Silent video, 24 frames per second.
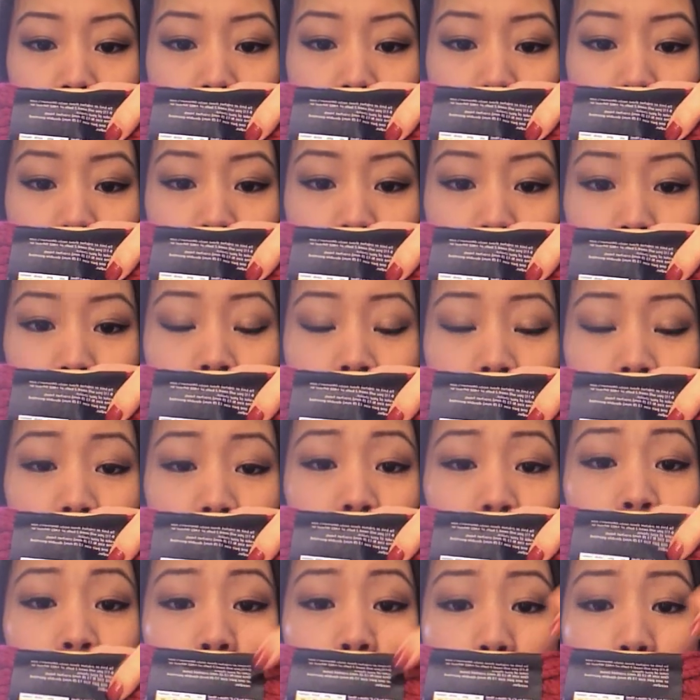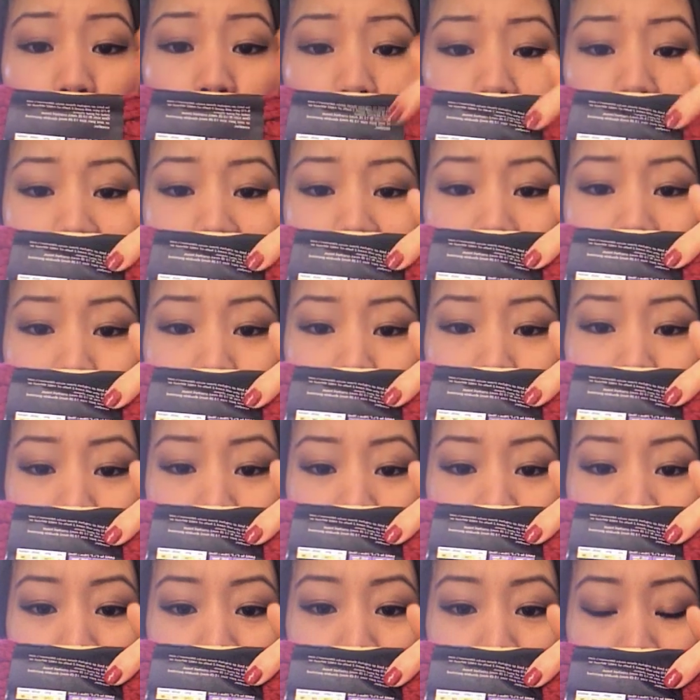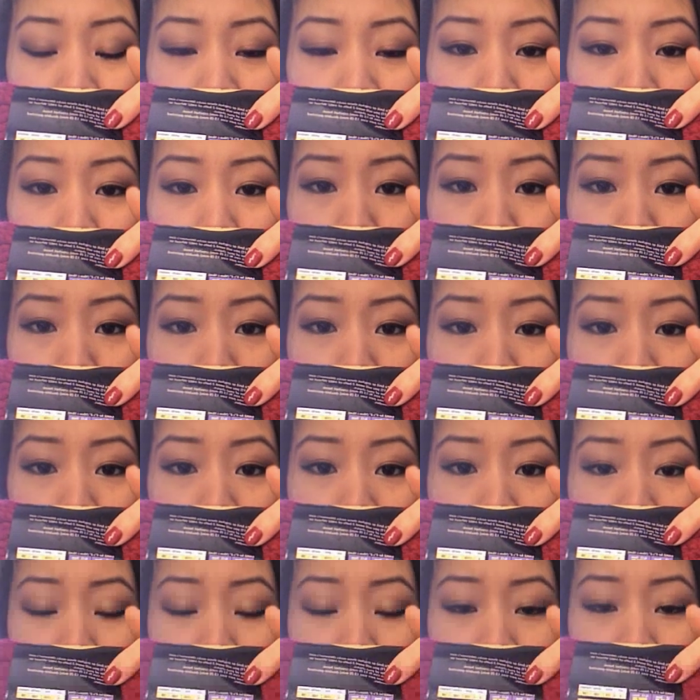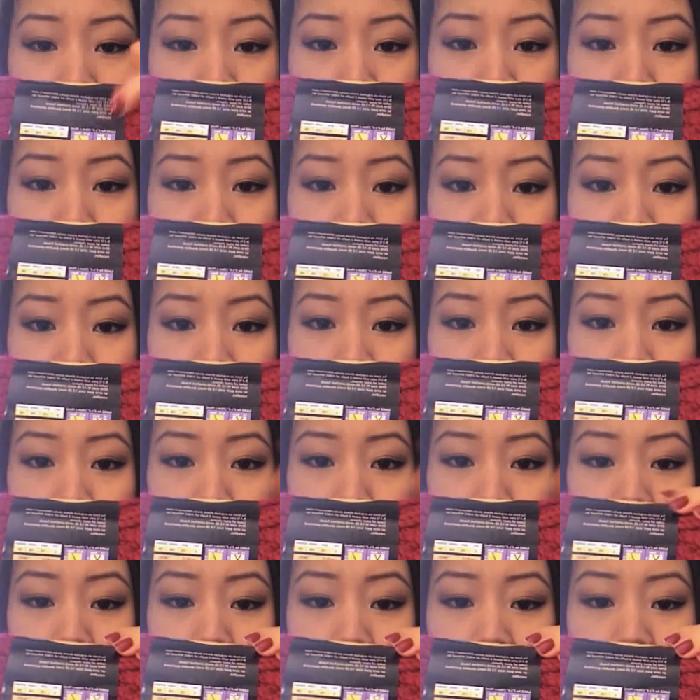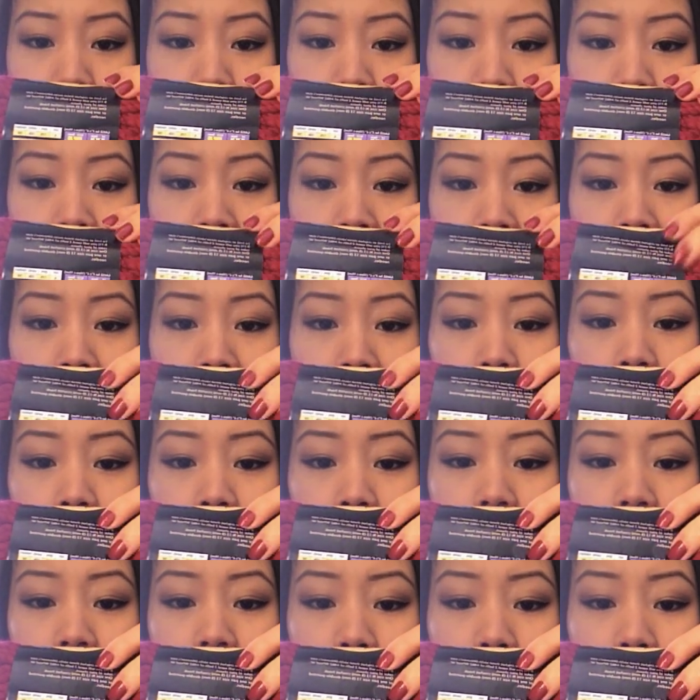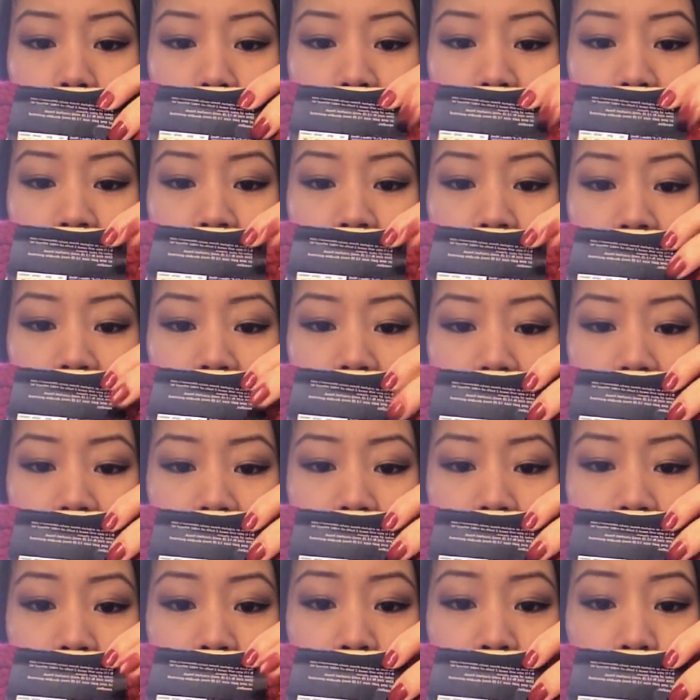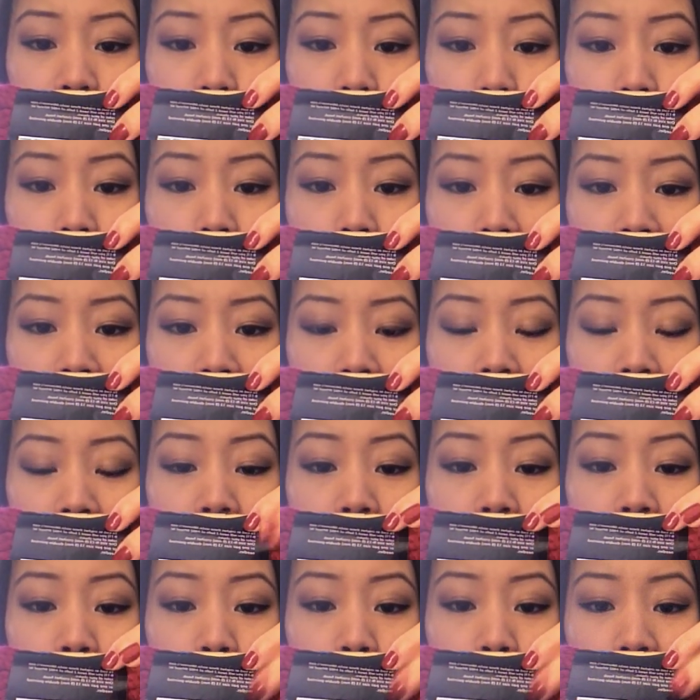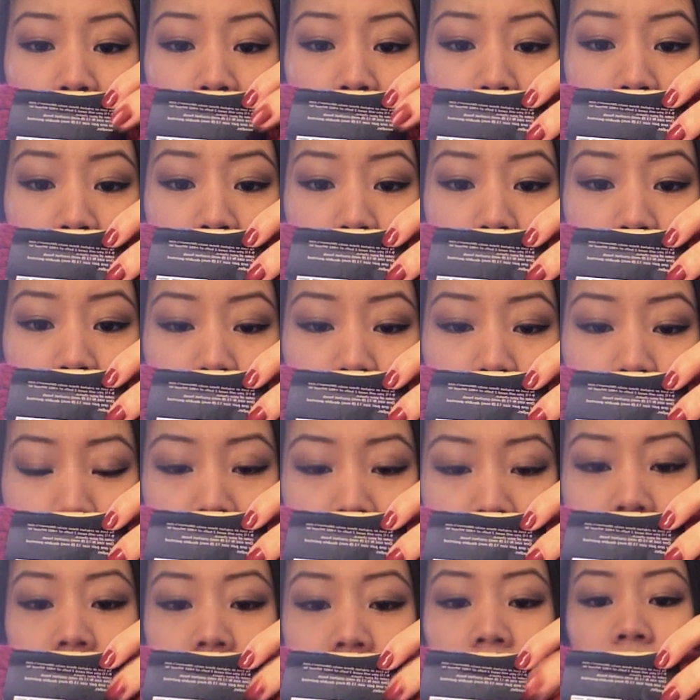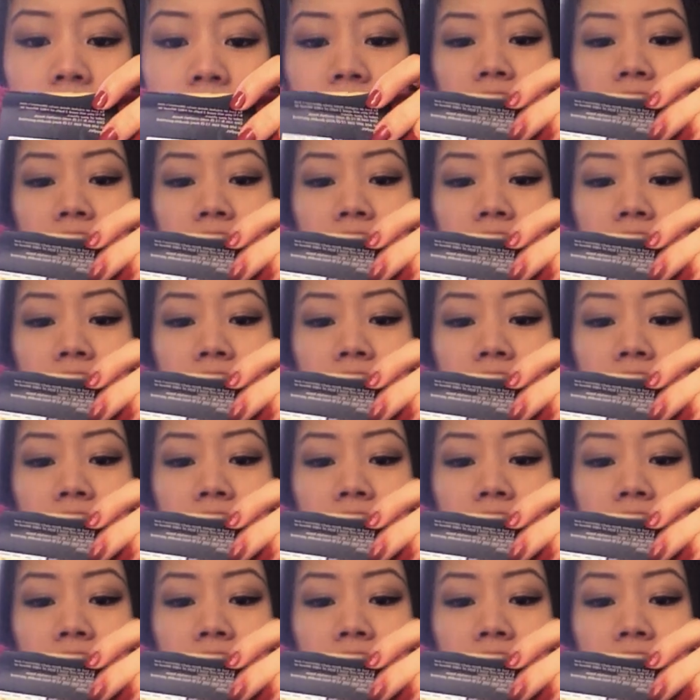So you don't always have to follow it, but if you're starting out, it's a good idea to go by what they recommend on